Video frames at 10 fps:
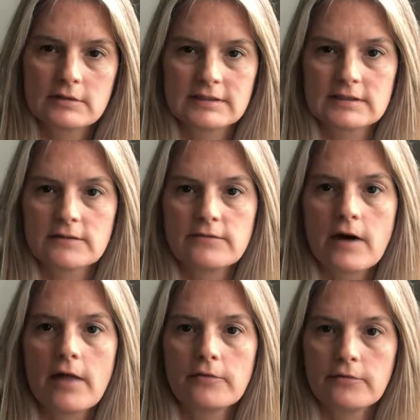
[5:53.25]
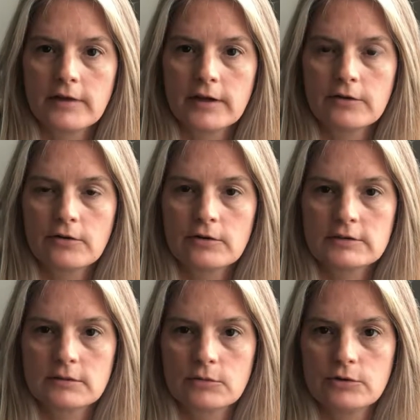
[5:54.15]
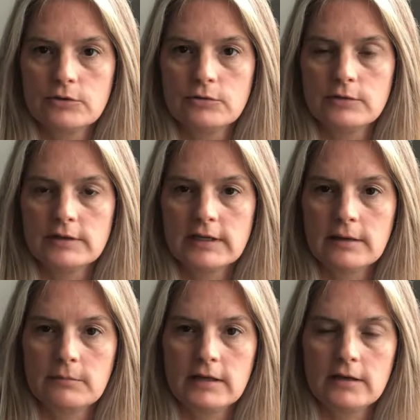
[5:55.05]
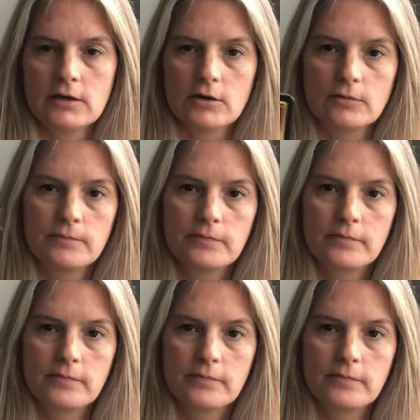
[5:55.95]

This is a father figure, someone who can be, you know,